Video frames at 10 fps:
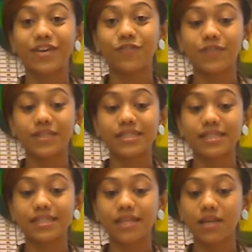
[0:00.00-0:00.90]
fixed
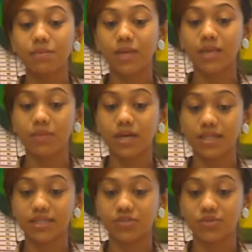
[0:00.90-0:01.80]
income, money
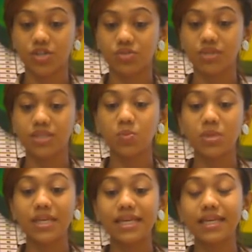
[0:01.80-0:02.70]
market, and treasuries,
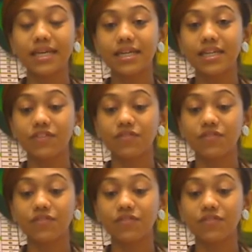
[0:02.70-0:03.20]
will incur